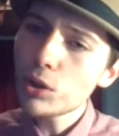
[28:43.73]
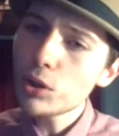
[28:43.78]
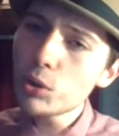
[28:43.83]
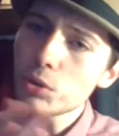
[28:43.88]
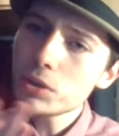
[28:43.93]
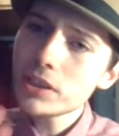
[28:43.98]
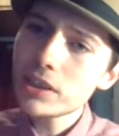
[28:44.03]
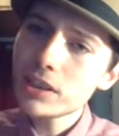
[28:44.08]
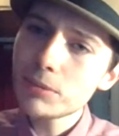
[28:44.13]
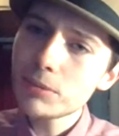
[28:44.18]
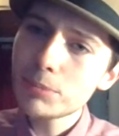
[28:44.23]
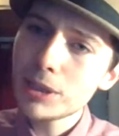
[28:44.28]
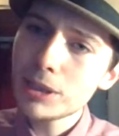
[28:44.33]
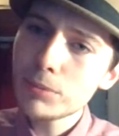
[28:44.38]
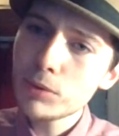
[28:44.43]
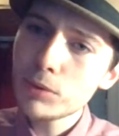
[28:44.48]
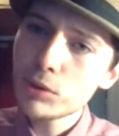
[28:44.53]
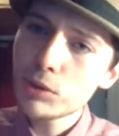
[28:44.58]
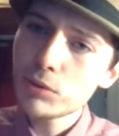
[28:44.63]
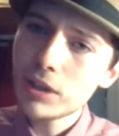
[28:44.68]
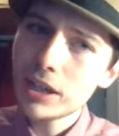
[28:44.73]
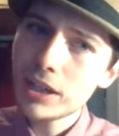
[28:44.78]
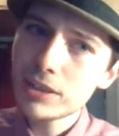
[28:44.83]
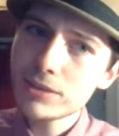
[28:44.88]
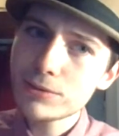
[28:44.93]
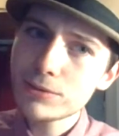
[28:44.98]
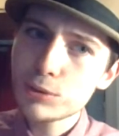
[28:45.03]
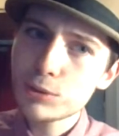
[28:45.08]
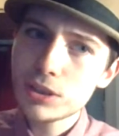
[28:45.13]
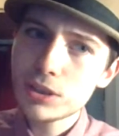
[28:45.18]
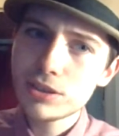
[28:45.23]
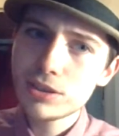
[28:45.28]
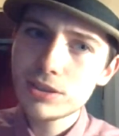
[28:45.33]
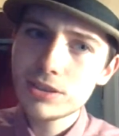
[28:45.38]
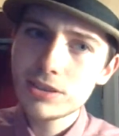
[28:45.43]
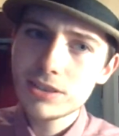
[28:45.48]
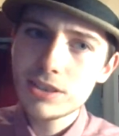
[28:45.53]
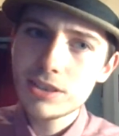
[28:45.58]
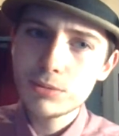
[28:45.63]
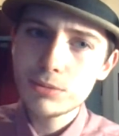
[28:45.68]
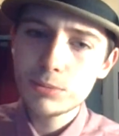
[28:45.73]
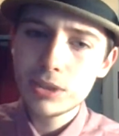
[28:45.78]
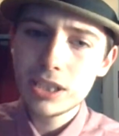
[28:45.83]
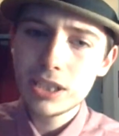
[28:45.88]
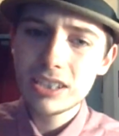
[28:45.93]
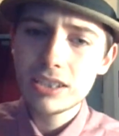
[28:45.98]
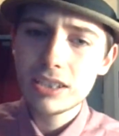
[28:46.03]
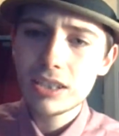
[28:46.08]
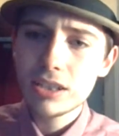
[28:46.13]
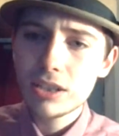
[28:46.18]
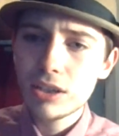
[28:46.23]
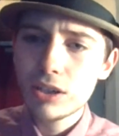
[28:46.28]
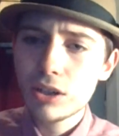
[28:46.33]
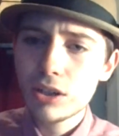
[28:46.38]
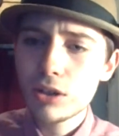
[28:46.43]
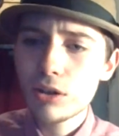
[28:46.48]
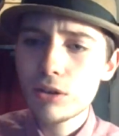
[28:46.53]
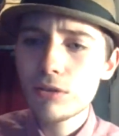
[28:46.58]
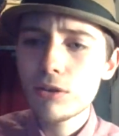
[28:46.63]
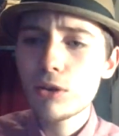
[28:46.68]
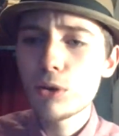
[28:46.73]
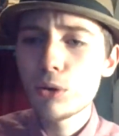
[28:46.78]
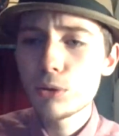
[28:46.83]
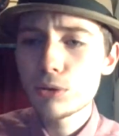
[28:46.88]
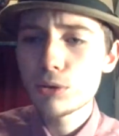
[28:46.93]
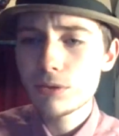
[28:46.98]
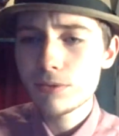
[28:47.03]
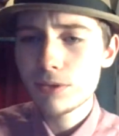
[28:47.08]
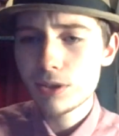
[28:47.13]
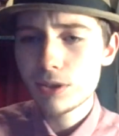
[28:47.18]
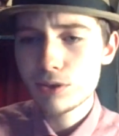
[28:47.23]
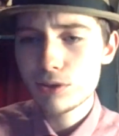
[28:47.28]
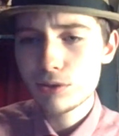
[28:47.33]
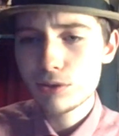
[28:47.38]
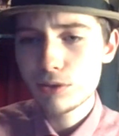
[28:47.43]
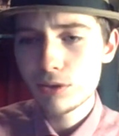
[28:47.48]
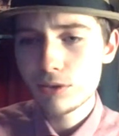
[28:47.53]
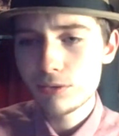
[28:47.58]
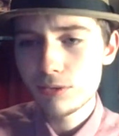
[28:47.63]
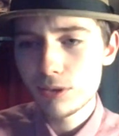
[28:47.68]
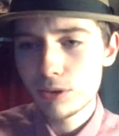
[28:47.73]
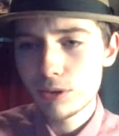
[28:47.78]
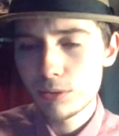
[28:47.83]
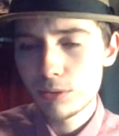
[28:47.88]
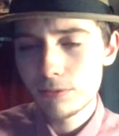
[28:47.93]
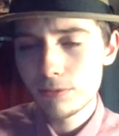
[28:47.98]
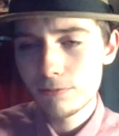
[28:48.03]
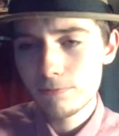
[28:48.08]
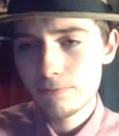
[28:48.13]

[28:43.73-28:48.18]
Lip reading: all the other people who asked questions this week are also very sorry for you.